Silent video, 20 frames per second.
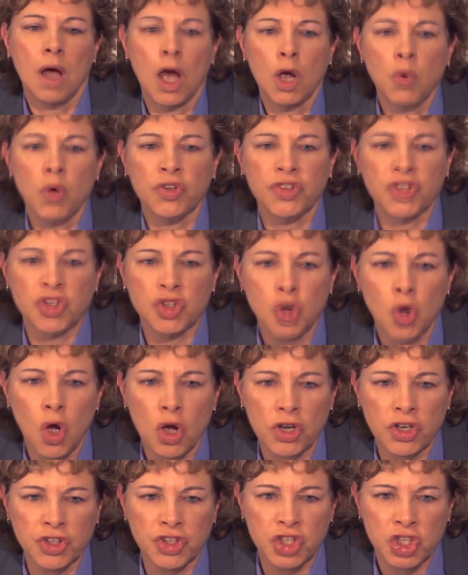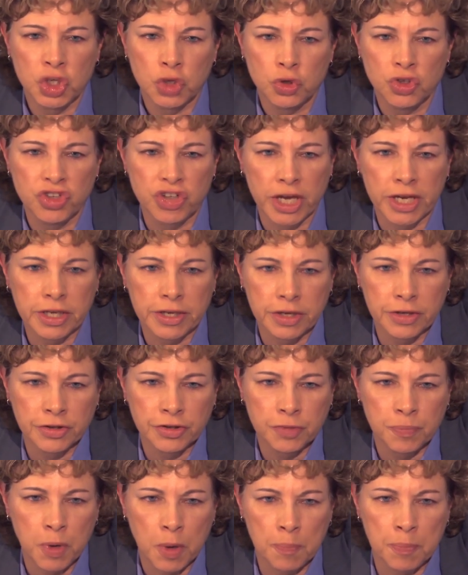I wasn't talking to you,
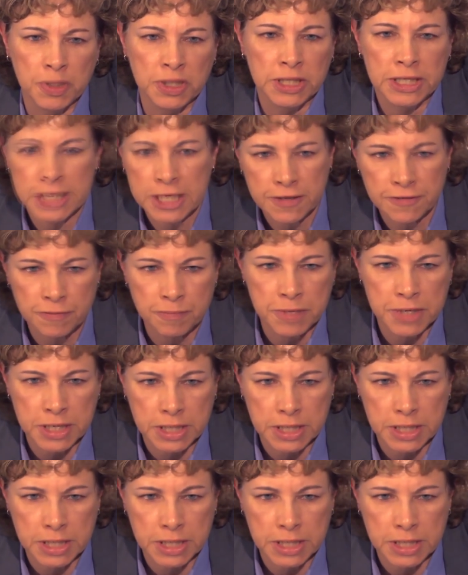Jenkins, but believe